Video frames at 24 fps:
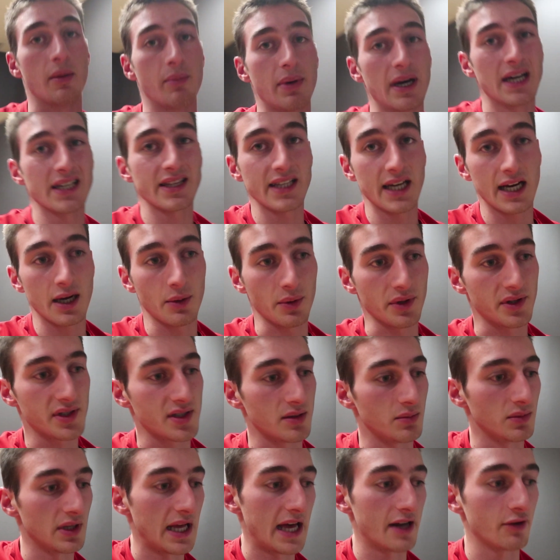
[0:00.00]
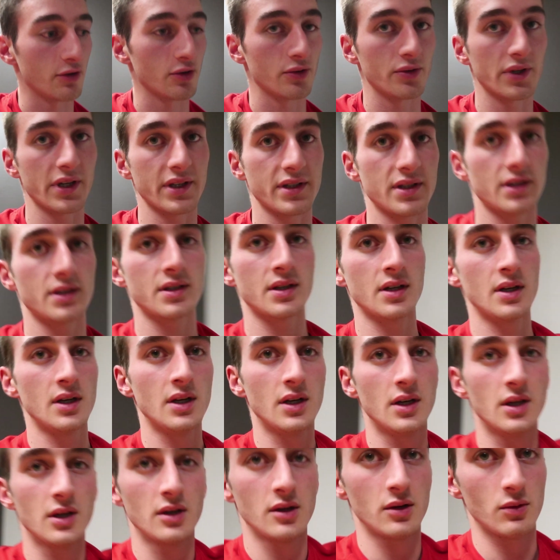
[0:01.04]
combine that with some lateral raises
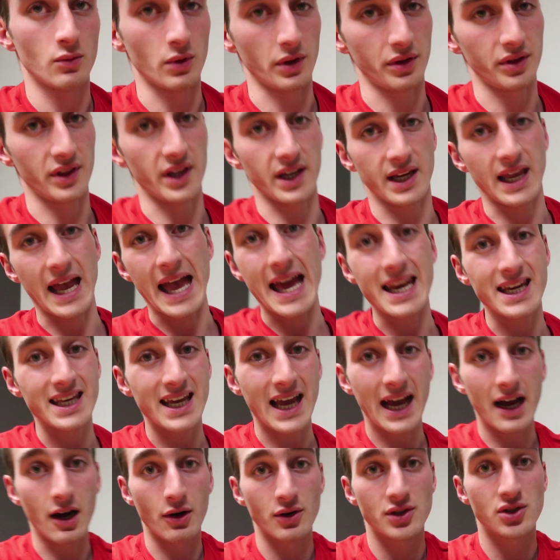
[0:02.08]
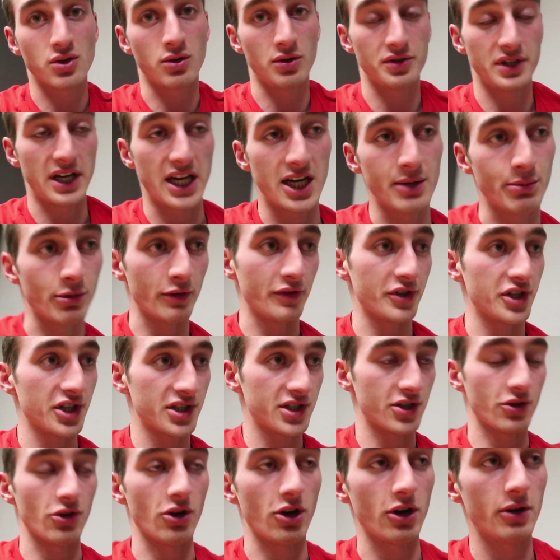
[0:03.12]
with like any household item or
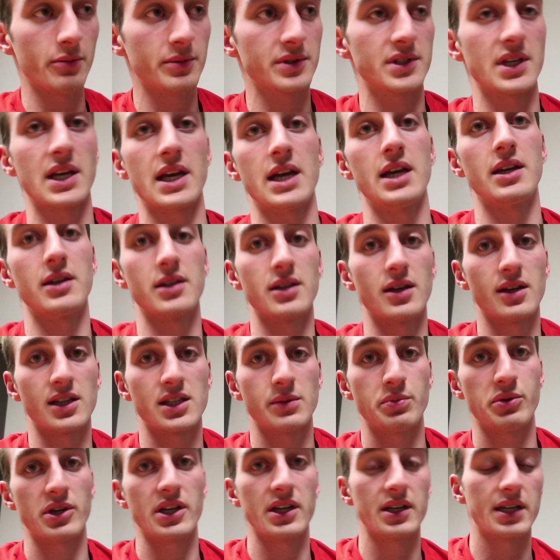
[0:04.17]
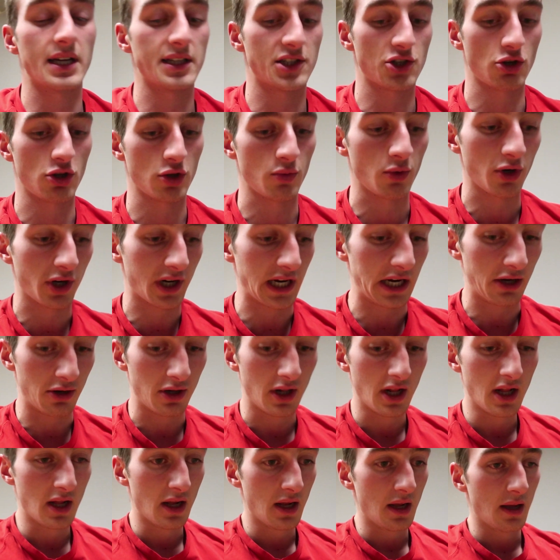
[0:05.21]
just your arms, and it's a pretty intense shoulder
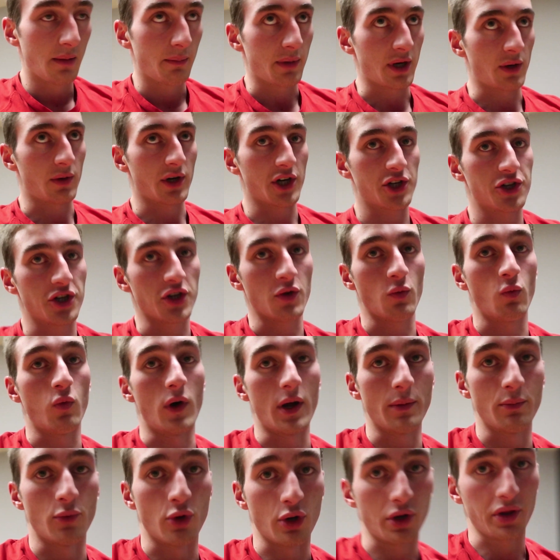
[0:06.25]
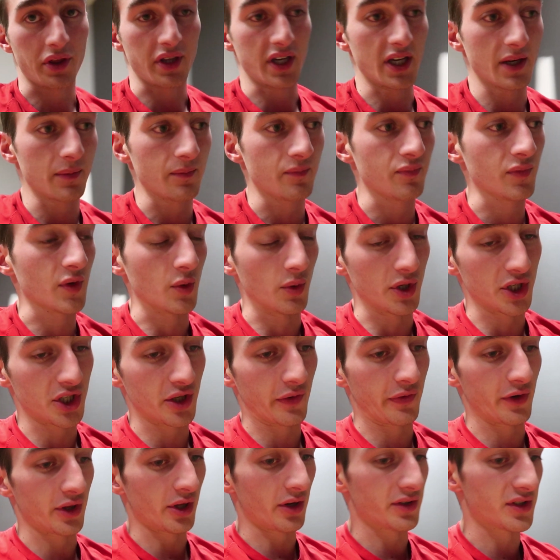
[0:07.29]
workout. But I want to show you one more thing,
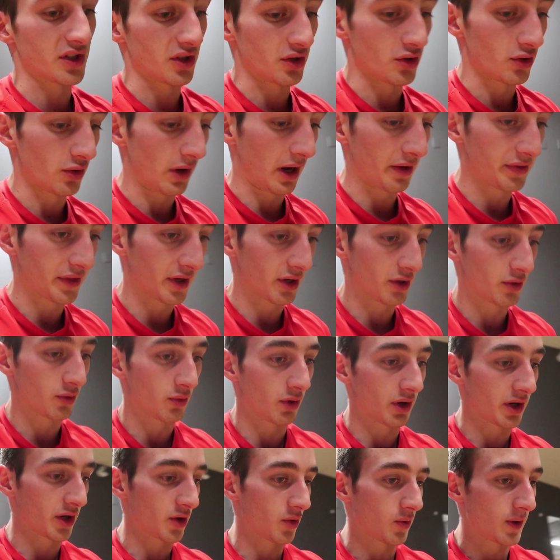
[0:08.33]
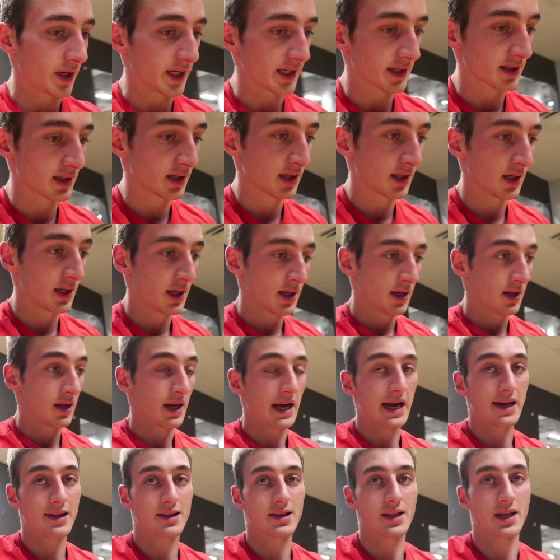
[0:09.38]
which for those of you who out there who are quite
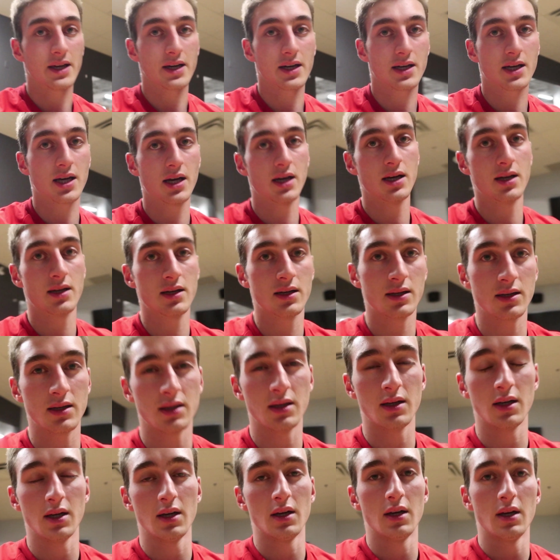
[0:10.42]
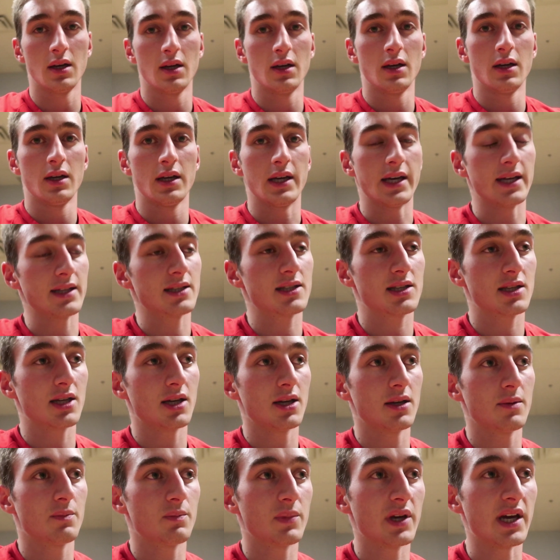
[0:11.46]
athletic, it's
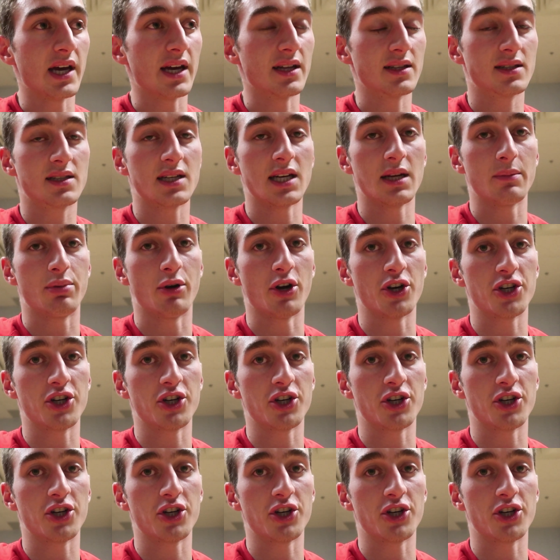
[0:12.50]
handstand